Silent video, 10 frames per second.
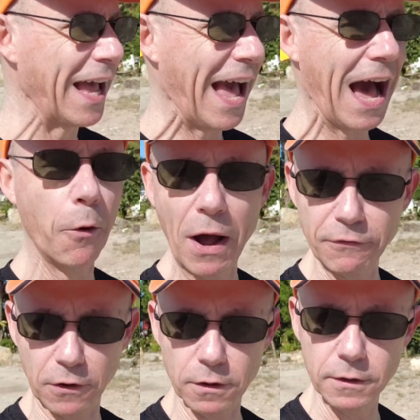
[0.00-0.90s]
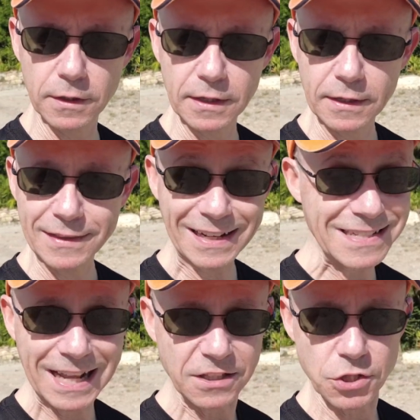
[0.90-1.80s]
However, that's
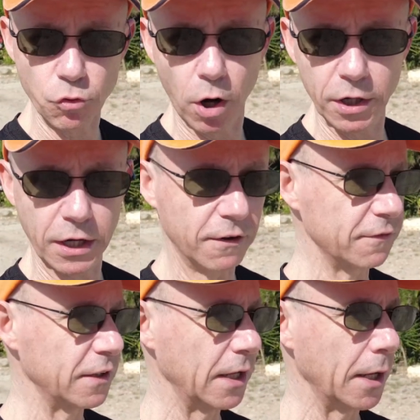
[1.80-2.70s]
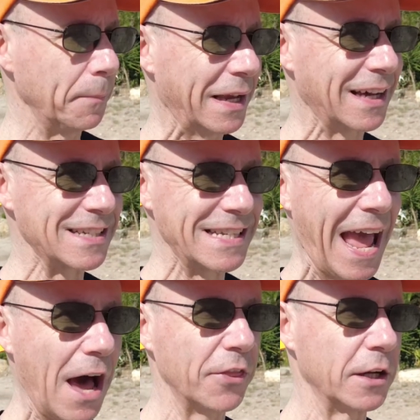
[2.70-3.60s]
not strong enough because
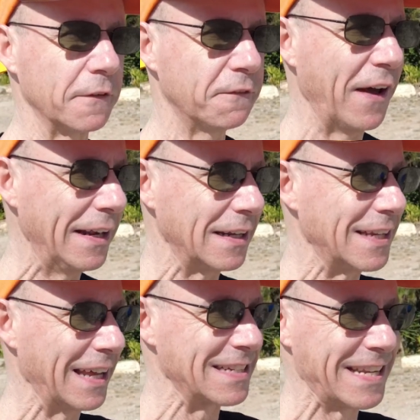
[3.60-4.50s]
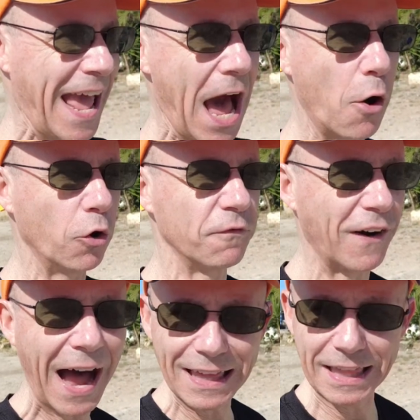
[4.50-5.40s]
now the defendant has now
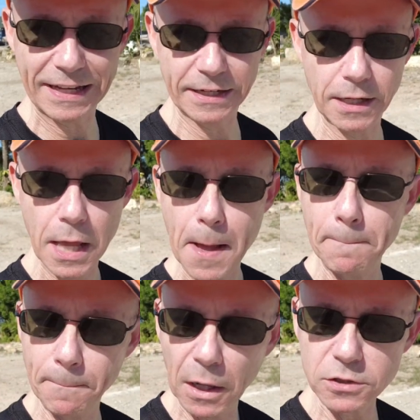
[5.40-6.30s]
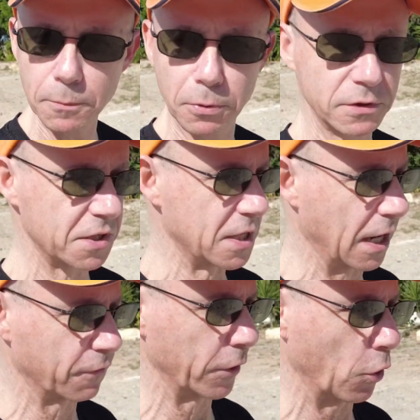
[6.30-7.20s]
violated multiple
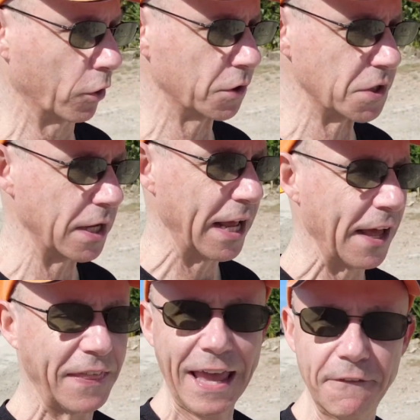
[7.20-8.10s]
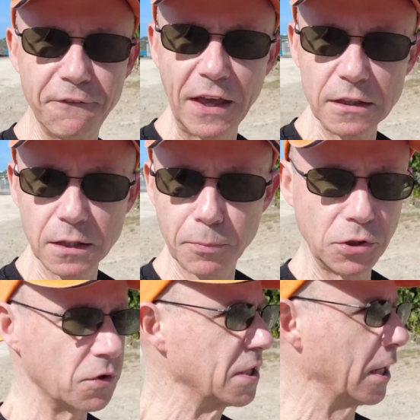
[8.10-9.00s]
discovery orders. They have failed to
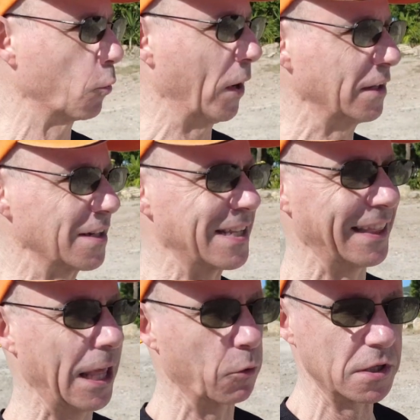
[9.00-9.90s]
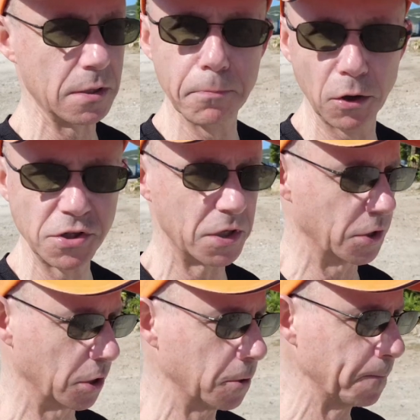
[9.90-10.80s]
produce their witness that they were supposed to
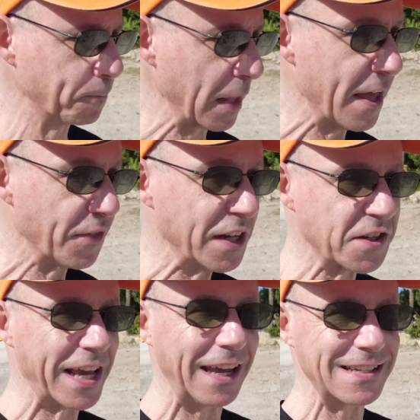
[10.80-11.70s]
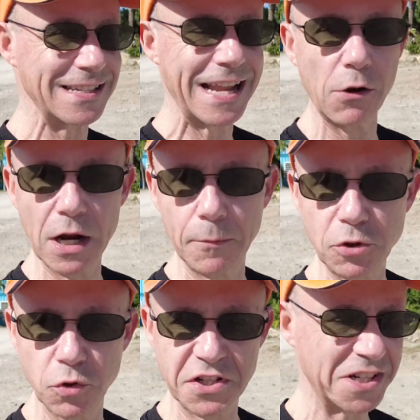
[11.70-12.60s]
do. This case has now come
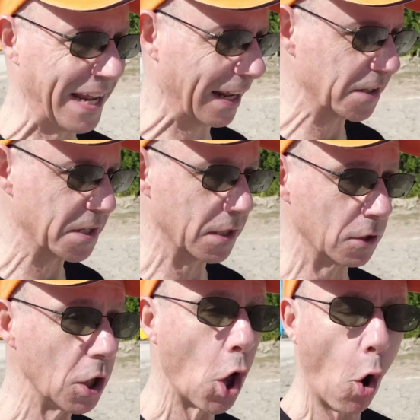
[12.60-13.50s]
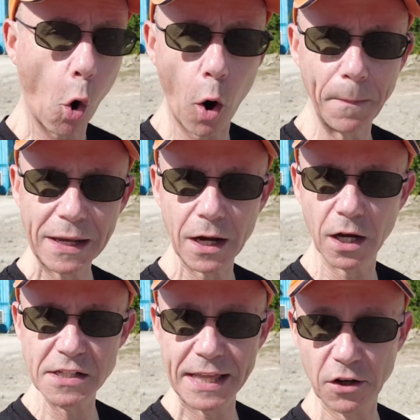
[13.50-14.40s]
to a standstill, all
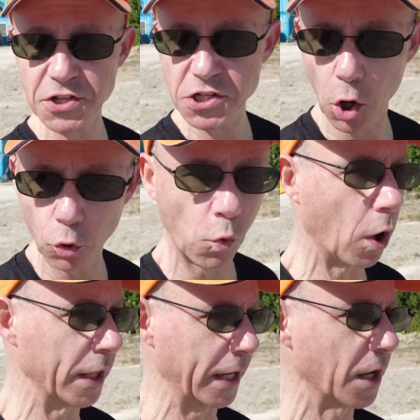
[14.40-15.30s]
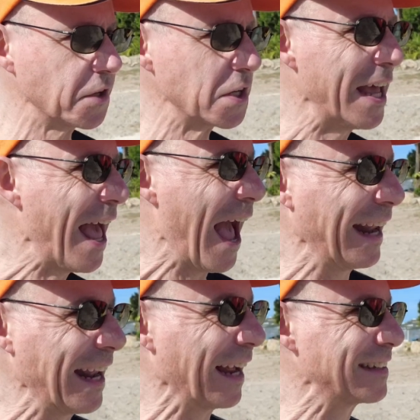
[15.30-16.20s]
because they are stonewalling us
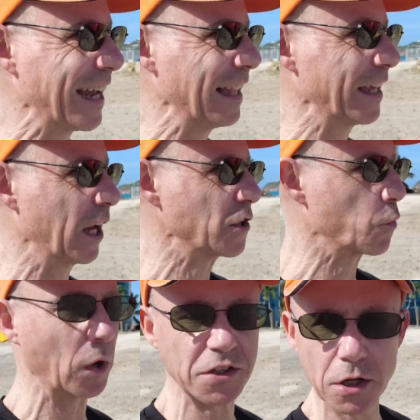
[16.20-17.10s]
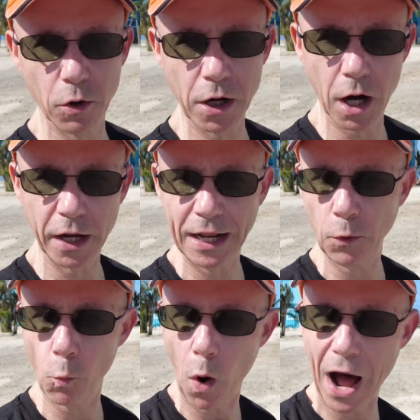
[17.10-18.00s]
and not telling us what's going on
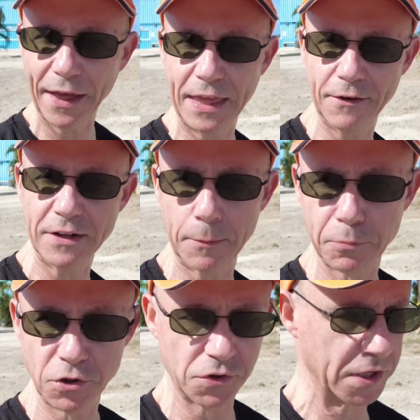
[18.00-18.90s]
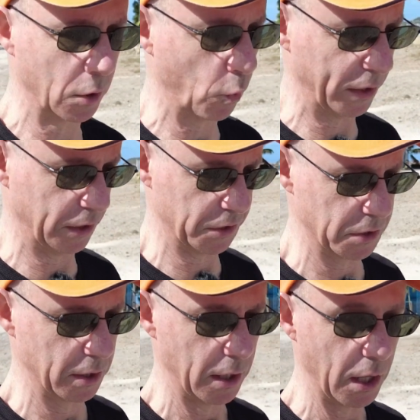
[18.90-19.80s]
and why they have not produced their witness.
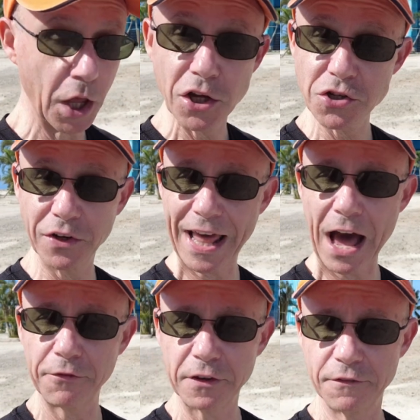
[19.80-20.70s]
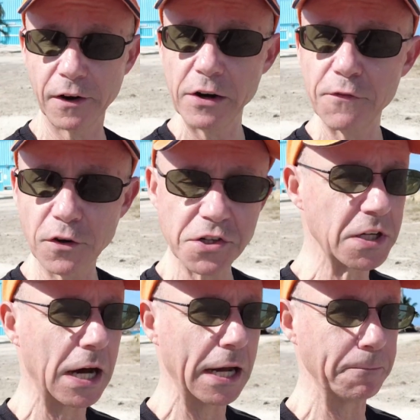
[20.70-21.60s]
So now, for the very first
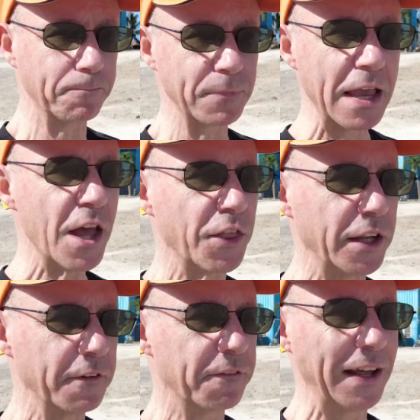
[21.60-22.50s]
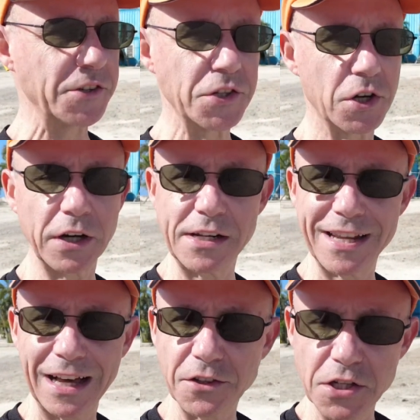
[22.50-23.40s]
time, the defense attorney
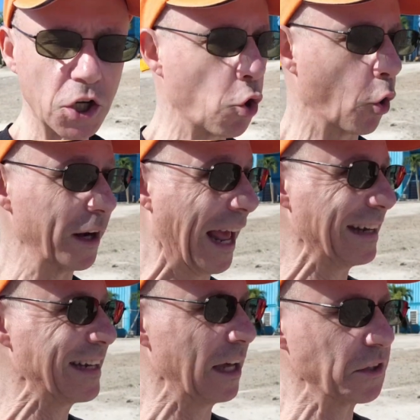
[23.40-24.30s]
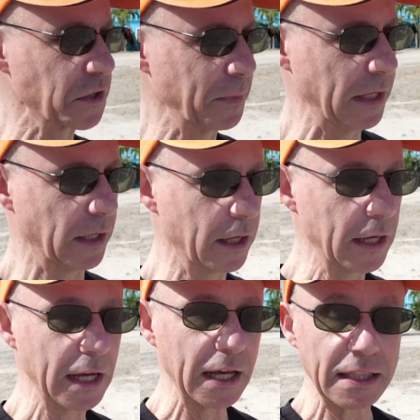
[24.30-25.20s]
tells the court and tells me,
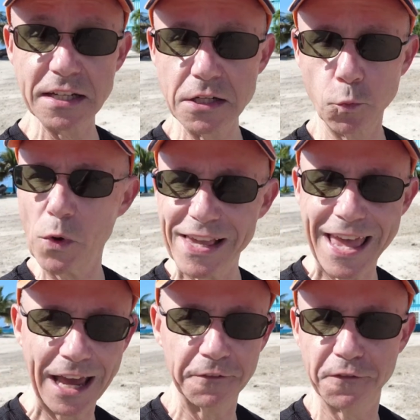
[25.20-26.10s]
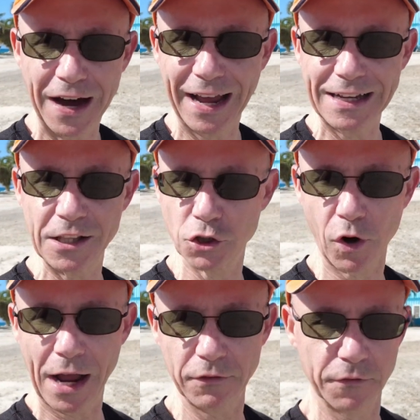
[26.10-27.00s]
listen, we can't find the
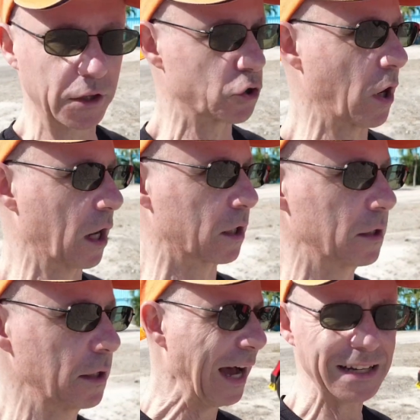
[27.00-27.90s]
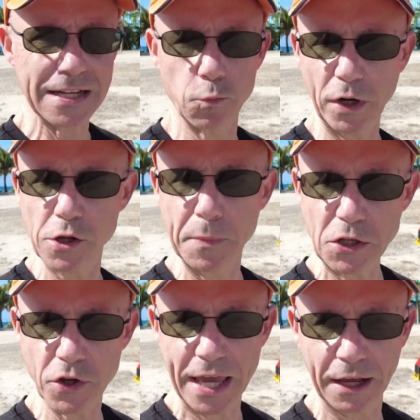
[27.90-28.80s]
driver of the truck. I said, what do you
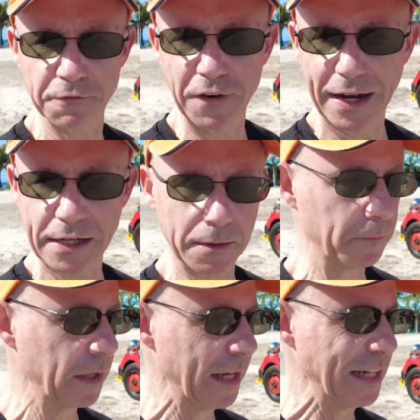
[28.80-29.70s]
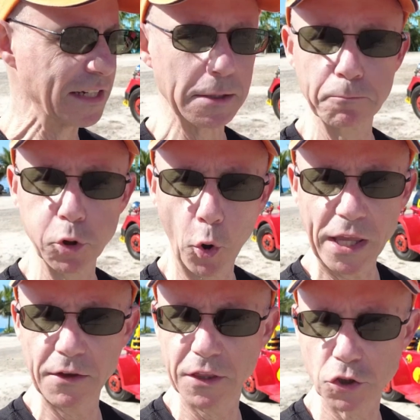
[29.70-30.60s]
mean you can't find him? He's an
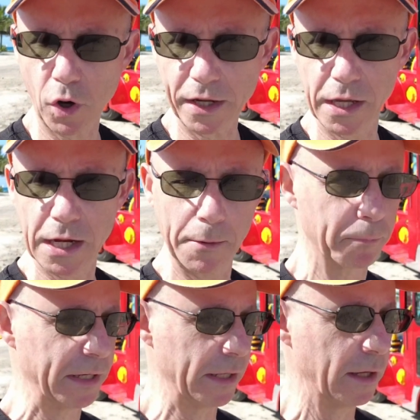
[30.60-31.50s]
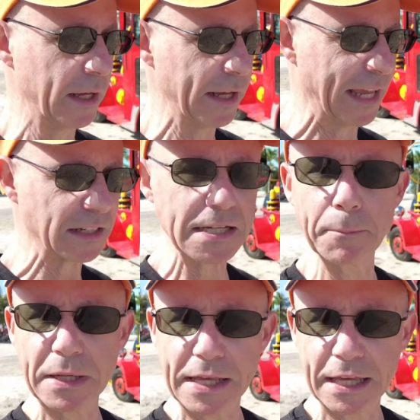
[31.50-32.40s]
employee of the trucking company. Get
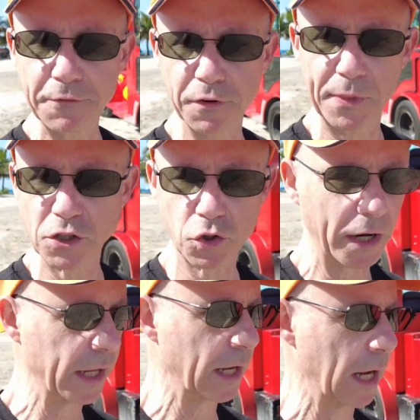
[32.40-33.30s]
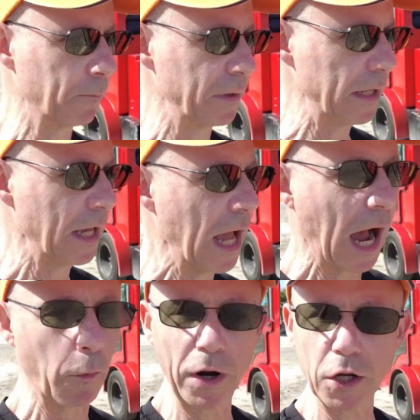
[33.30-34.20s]
somebody in from the trucking company.
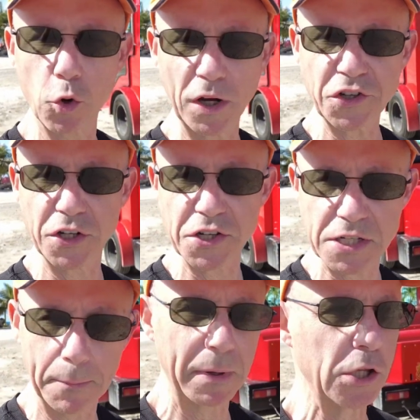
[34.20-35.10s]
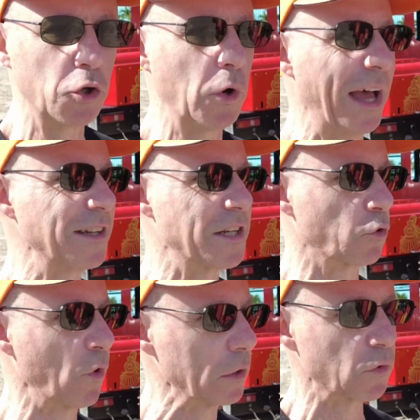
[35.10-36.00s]
I want to question somebody who has
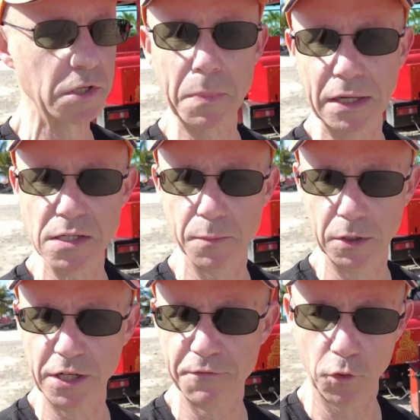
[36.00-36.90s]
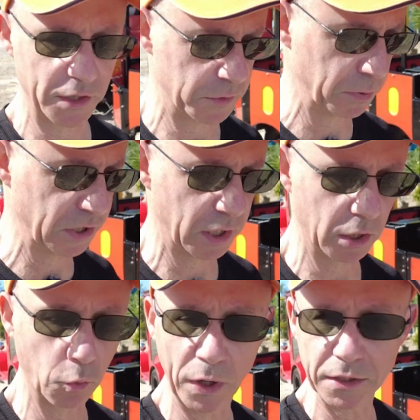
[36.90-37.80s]
direct responsibility for this
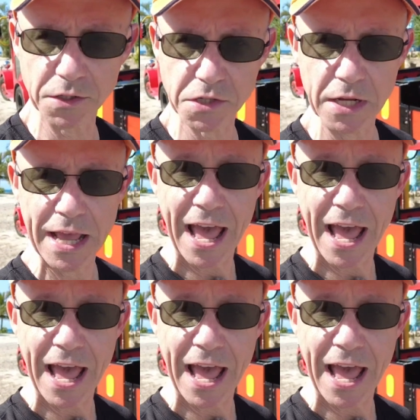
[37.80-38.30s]
particular witness.